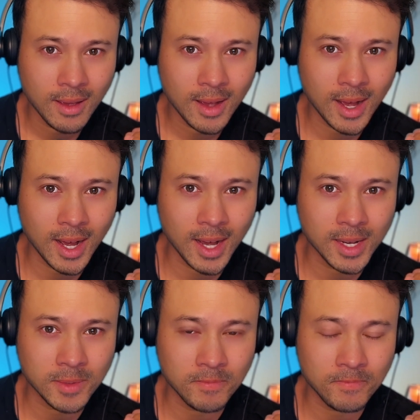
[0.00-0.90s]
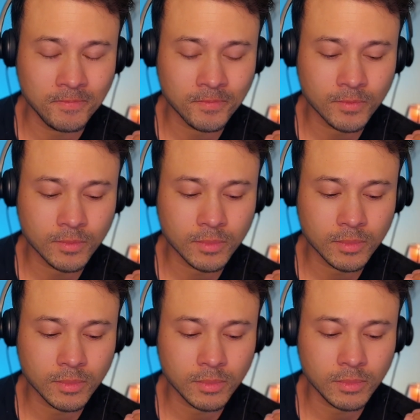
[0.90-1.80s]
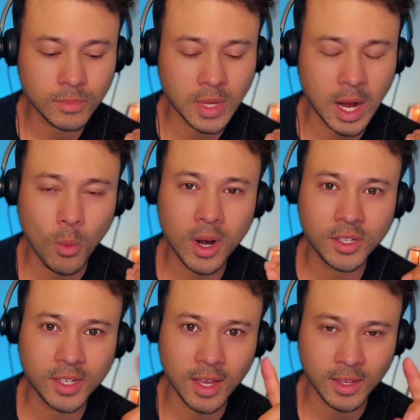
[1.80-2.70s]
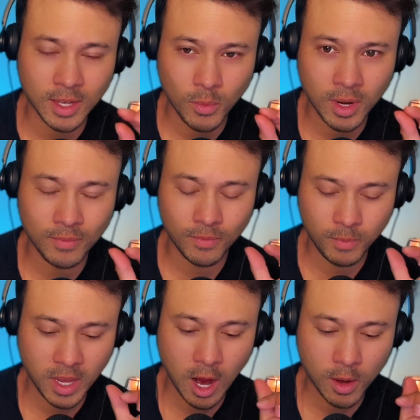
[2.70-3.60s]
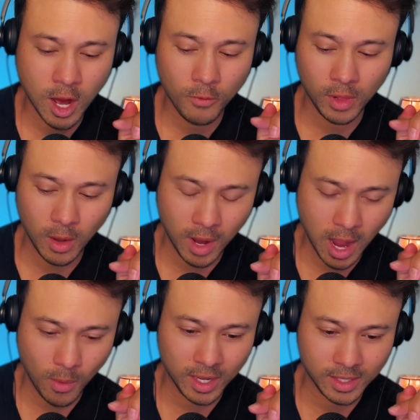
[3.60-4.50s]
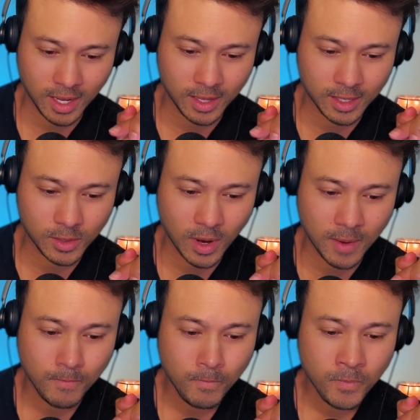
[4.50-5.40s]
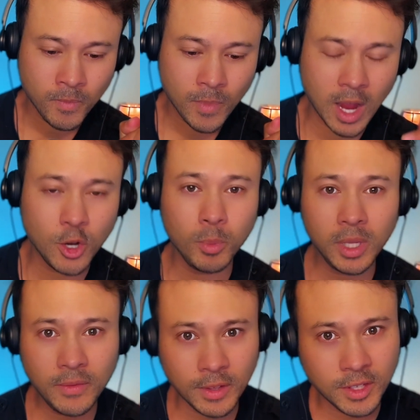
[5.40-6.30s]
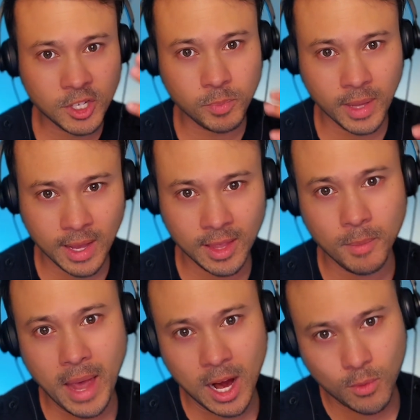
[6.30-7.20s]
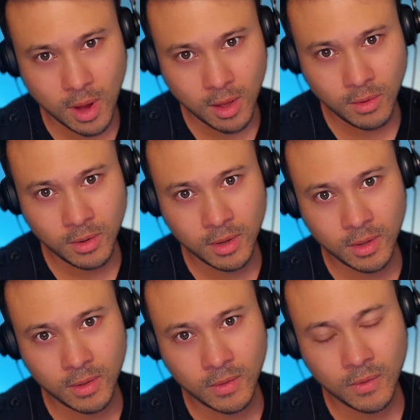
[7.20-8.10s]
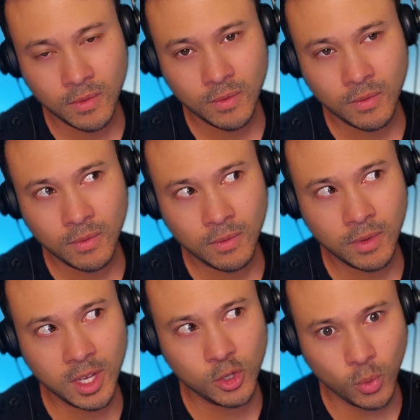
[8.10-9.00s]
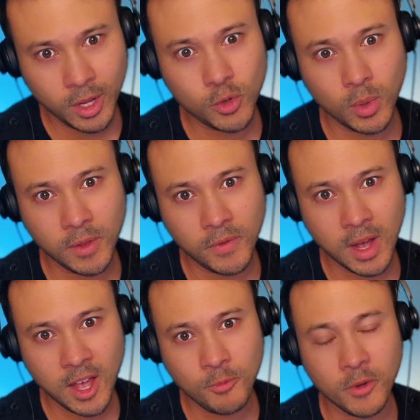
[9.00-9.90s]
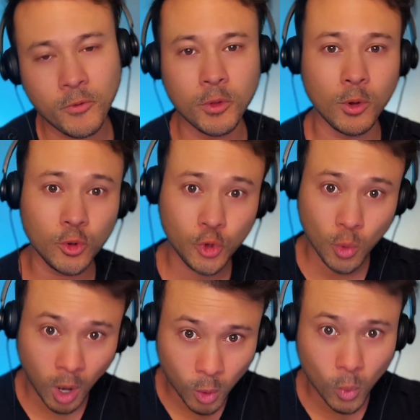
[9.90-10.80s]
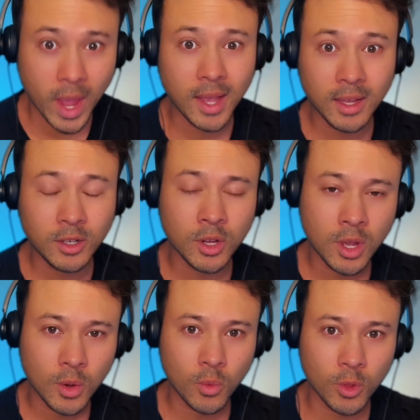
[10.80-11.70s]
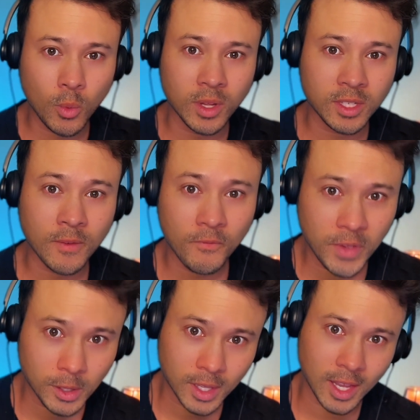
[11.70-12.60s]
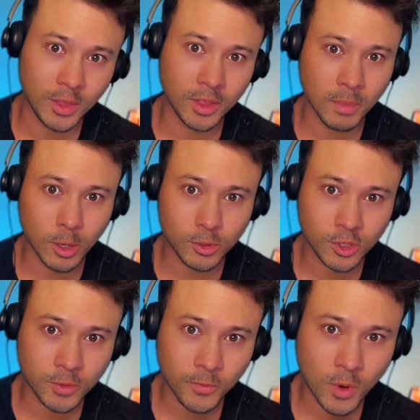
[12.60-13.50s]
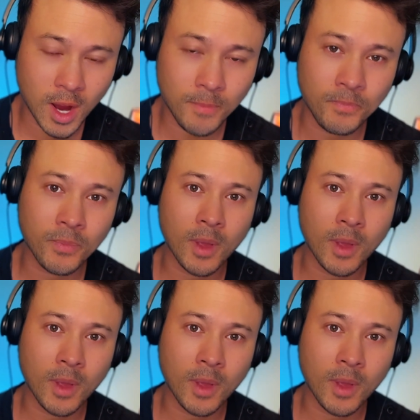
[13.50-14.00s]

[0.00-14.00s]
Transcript: And I want to say this, I want to be careful how I say this, right? I do believe that this is playing in the background in 2025, but for those who are awakened, we're the ones feeling it the most, right?